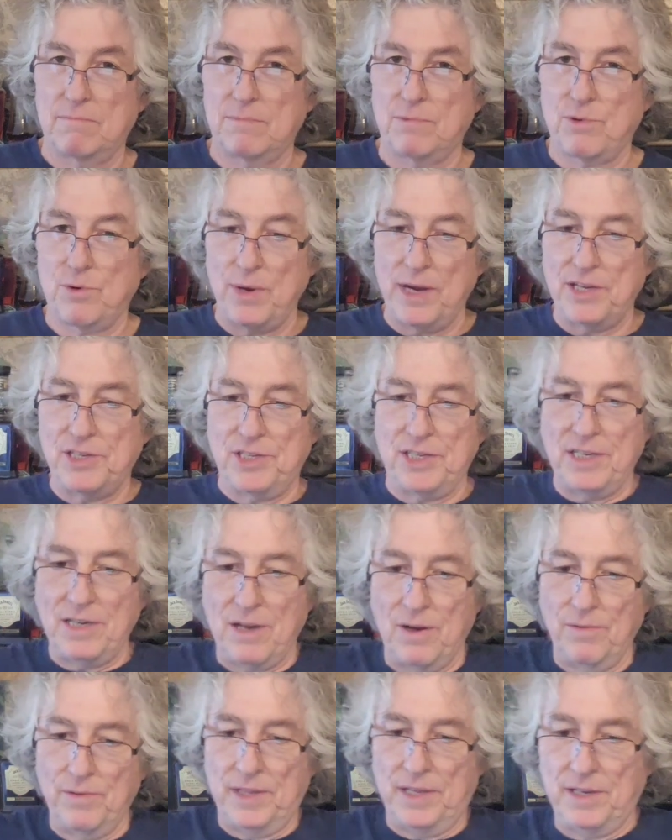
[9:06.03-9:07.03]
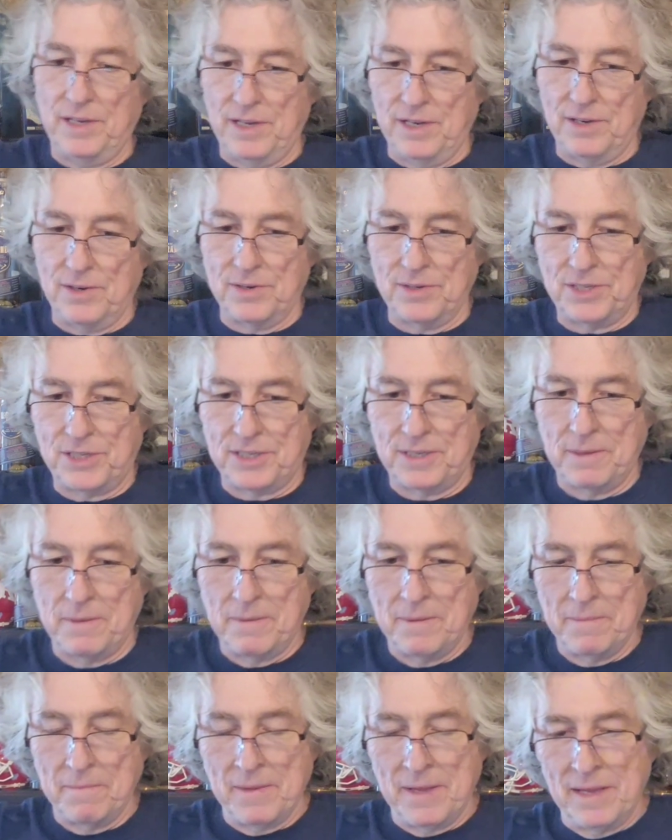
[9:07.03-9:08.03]
crazy over the years.
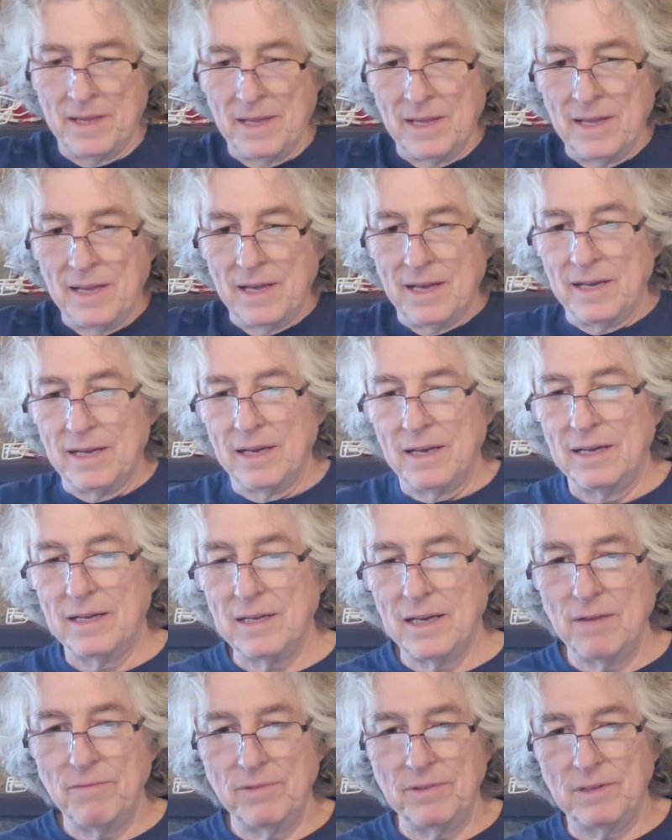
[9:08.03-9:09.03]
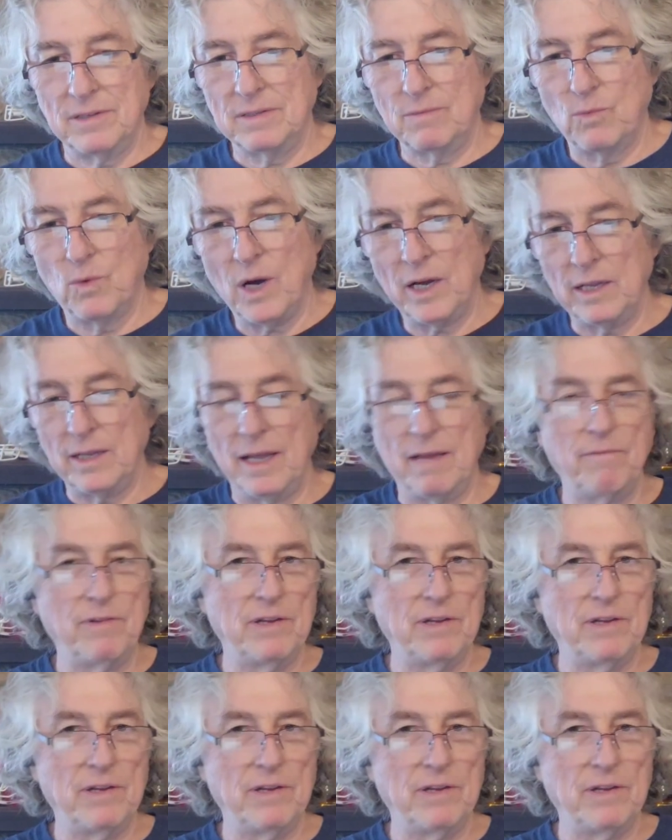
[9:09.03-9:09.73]
Every once